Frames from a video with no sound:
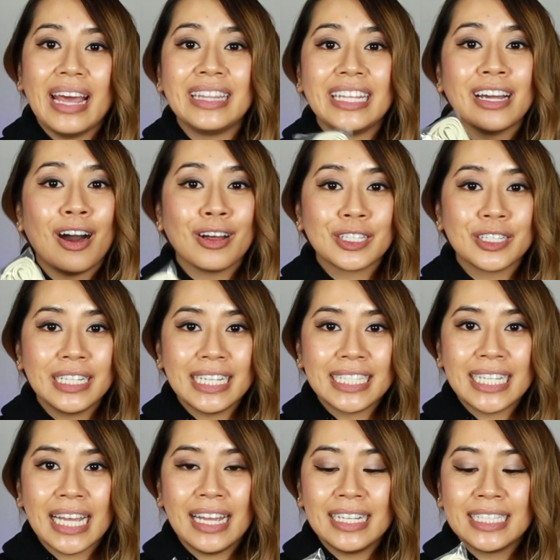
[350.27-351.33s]
And the alternate
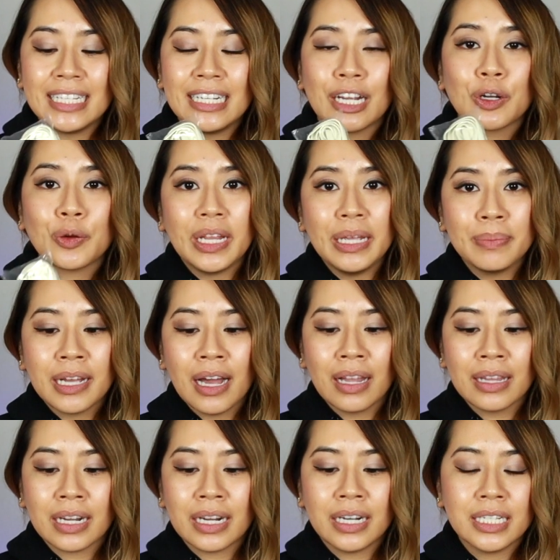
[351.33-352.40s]
set is in a cream
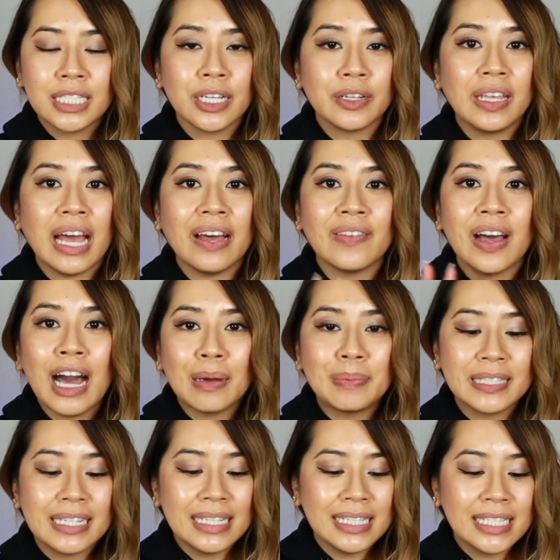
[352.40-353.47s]
color, so you have
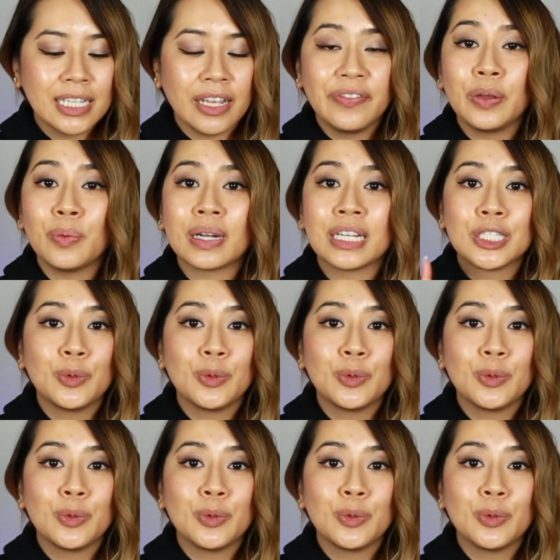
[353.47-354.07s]
options. So if you wanna